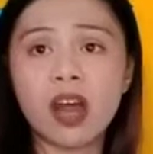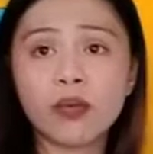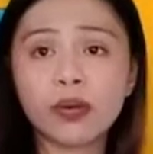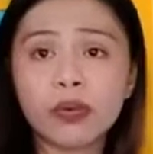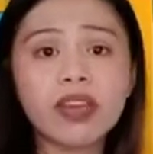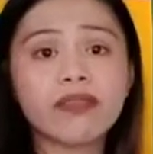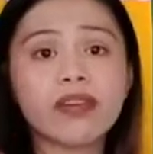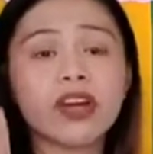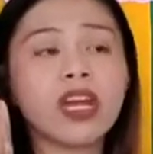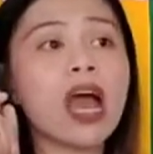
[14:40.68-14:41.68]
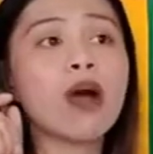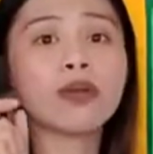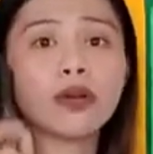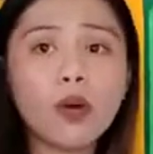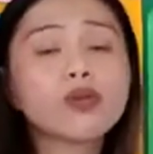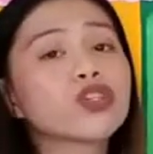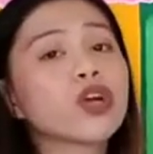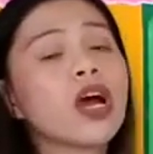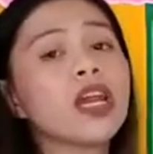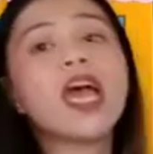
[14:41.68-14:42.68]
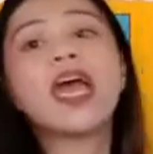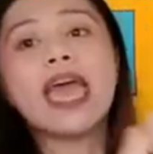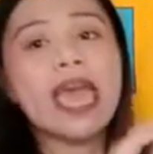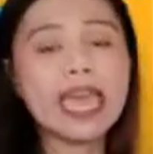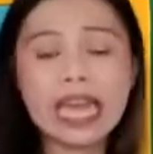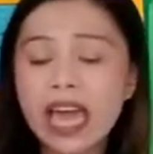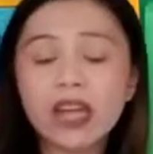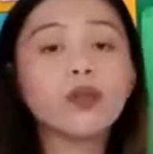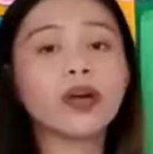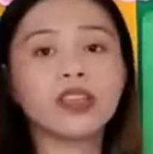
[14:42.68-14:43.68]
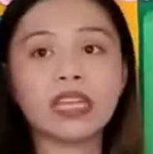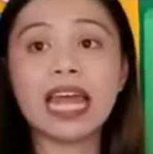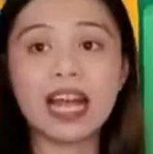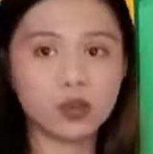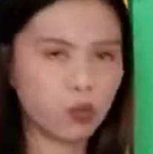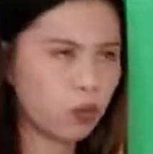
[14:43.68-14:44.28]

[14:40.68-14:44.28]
our river, in our ocean, anywhere that has